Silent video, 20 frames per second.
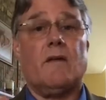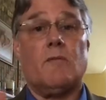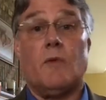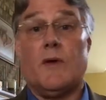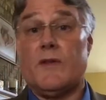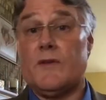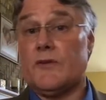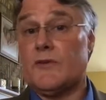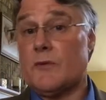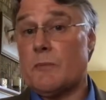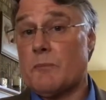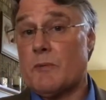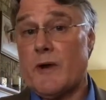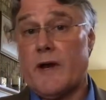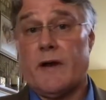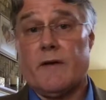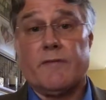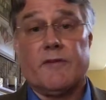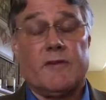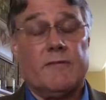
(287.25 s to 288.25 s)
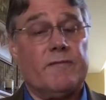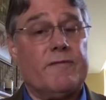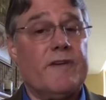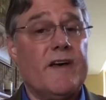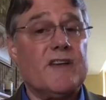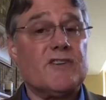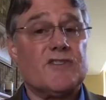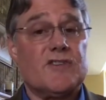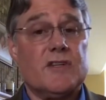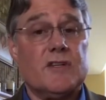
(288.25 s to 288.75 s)
whether it's a prayer of
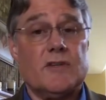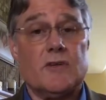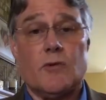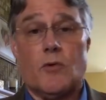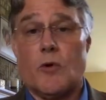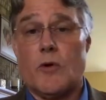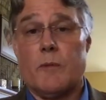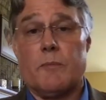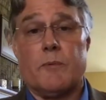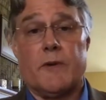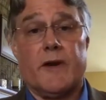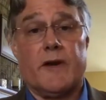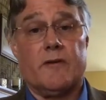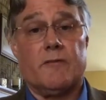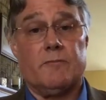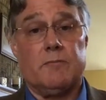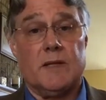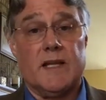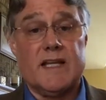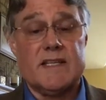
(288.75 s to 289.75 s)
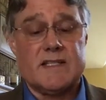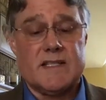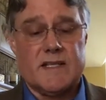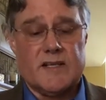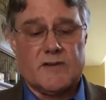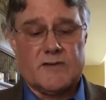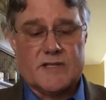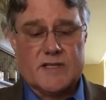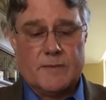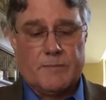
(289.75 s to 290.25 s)
confession or a prayer of blessing
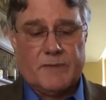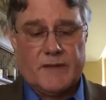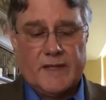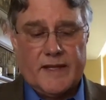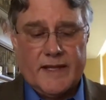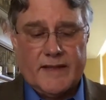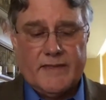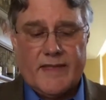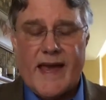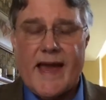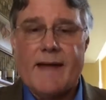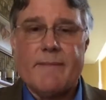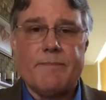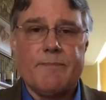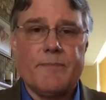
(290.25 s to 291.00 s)
or something like that,